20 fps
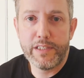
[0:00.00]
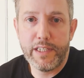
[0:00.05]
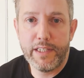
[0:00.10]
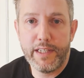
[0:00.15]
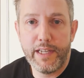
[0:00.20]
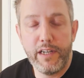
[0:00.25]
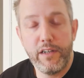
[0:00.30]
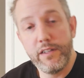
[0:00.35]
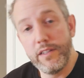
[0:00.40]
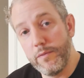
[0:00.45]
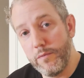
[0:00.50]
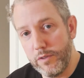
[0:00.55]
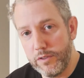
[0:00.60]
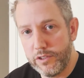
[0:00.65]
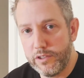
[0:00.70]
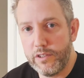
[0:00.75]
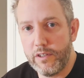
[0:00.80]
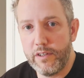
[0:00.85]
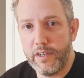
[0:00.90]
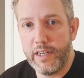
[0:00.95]
it there and then we'll
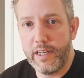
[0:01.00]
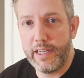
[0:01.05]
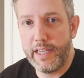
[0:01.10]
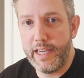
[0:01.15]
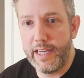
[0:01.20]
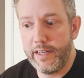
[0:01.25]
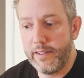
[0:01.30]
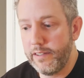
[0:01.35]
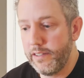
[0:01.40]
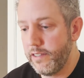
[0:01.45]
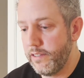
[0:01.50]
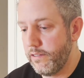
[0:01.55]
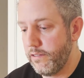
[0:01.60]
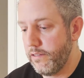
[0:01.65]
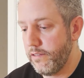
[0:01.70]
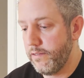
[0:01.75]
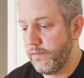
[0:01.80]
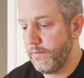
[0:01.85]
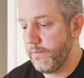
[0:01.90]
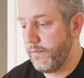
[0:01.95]
start it again,
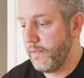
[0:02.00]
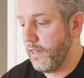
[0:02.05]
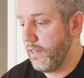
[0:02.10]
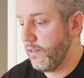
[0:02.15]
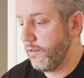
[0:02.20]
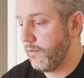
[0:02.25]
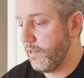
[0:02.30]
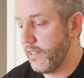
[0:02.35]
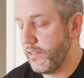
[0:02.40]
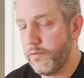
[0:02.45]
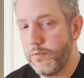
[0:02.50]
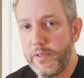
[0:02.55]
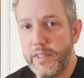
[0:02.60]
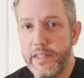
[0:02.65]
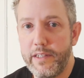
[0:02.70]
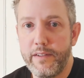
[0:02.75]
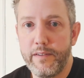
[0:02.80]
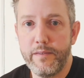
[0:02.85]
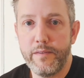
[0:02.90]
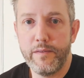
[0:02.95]
because otherwise
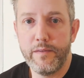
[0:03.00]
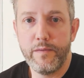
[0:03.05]
we